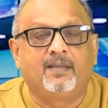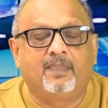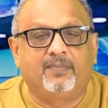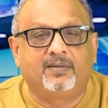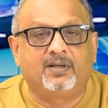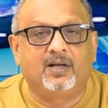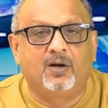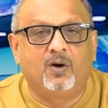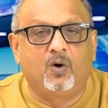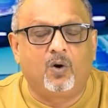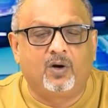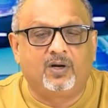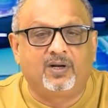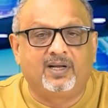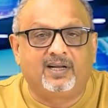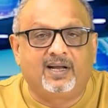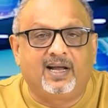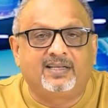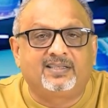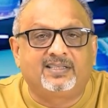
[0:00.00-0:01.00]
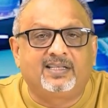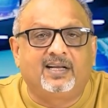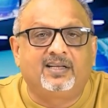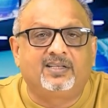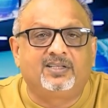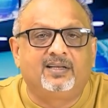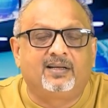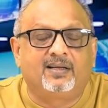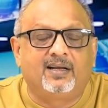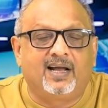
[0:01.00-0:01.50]
The
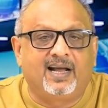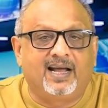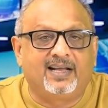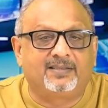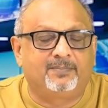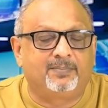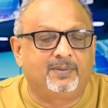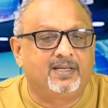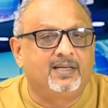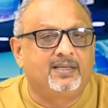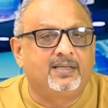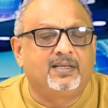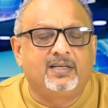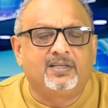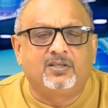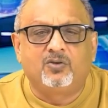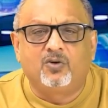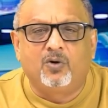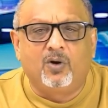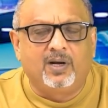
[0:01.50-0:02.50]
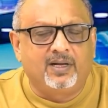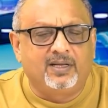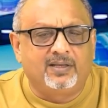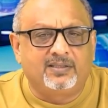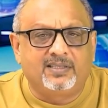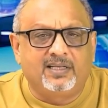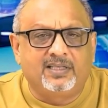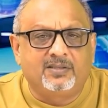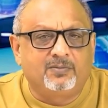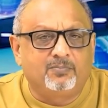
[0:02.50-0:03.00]
organization has been destroying
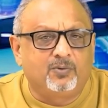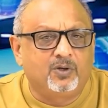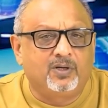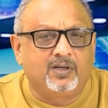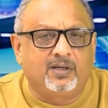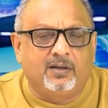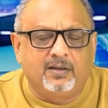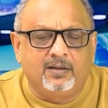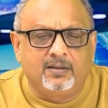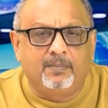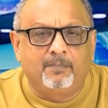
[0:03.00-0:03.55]
this world